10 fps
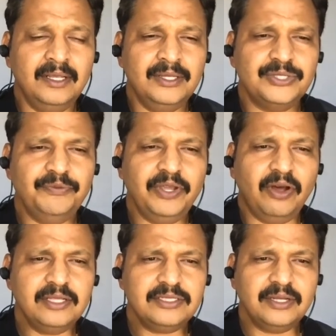So we
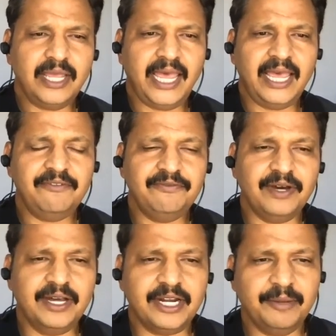also have
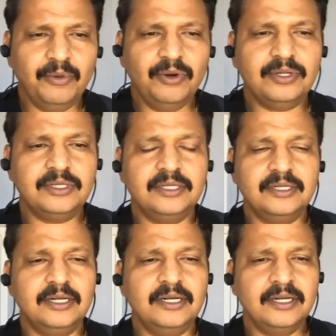remote
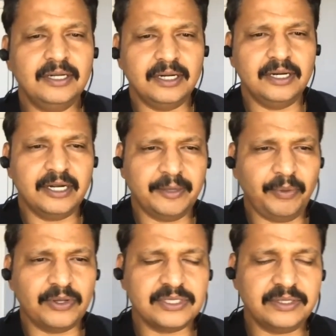
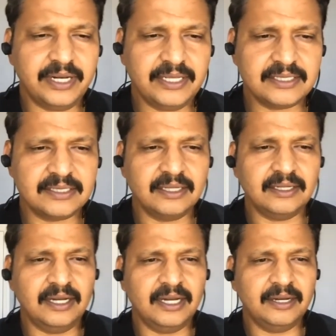repositories.
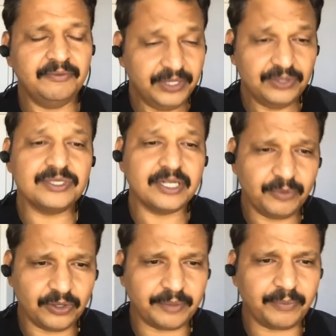We use
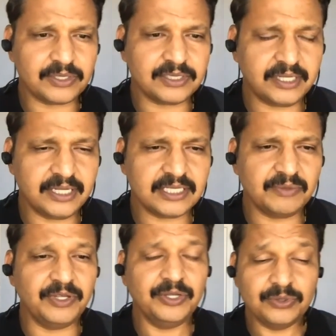remote repositories,
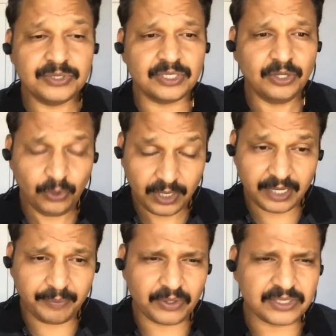we use local
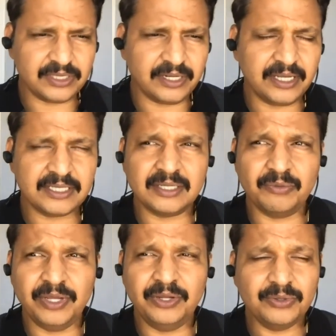repositories,
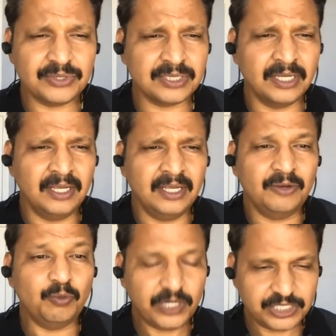we use
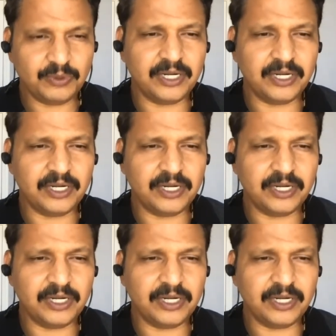virtual